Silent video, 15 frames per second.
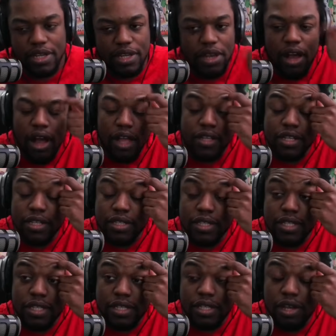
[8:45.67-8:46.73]

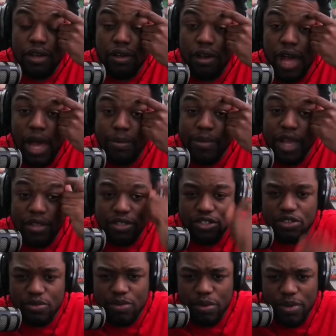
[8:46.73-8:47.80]
honestly. So I'm not
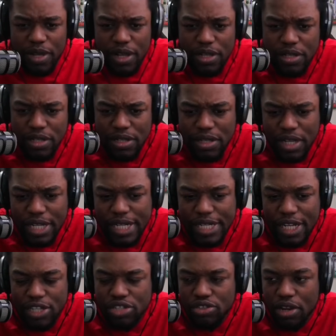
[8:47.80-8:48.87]
super big on Lady
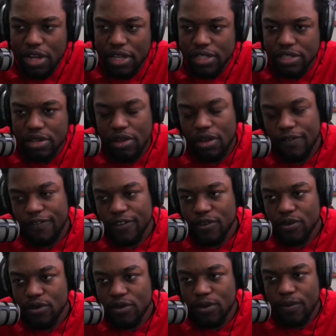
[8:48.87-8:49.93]
Deathstrike. So if
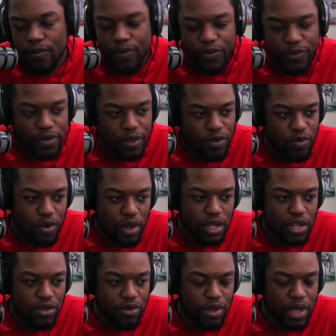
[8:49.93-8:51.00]
you want it,
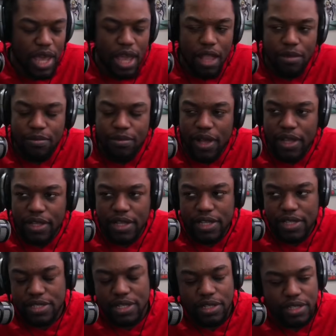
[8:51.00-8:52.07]
you can. But
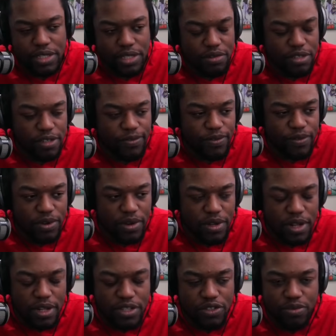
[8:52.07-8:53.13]
it's still a Series four.
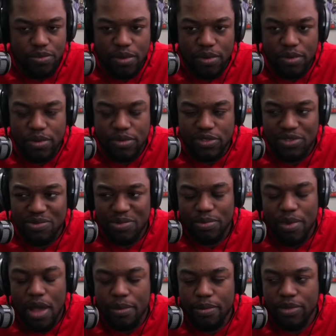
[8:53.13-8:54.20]
Not super, super
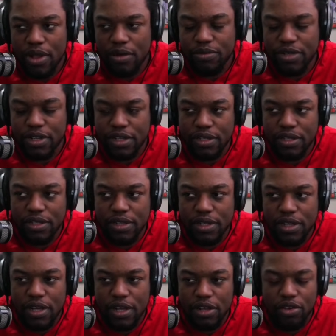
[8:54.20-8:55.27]
popular. I wouldn't
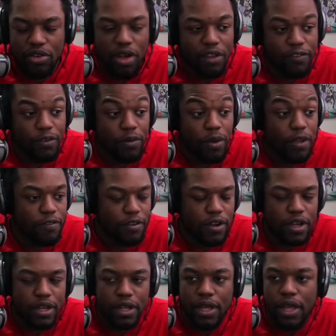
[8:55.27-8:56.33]
go out of your way
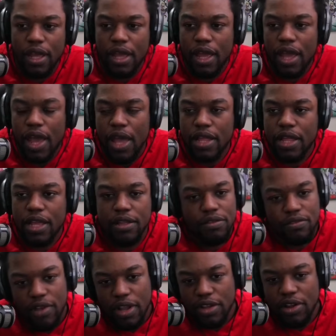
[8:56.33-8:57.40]
for it. And then
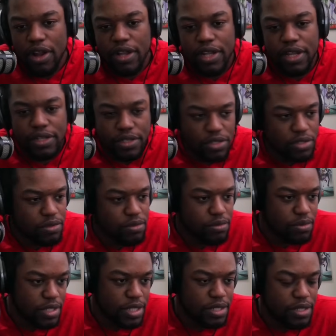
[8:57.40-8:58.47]
Red Guardian,
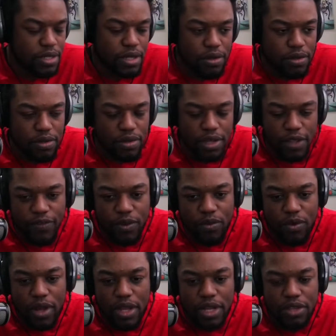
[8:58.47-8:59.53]
decent. If you
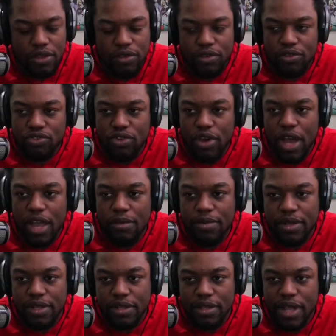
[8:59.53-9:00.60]
want it, you can try it.
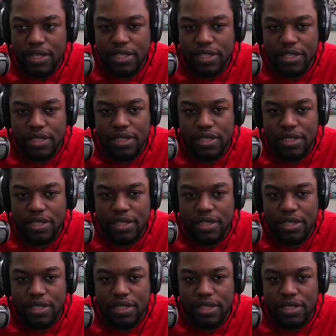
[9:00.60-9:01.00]
But not.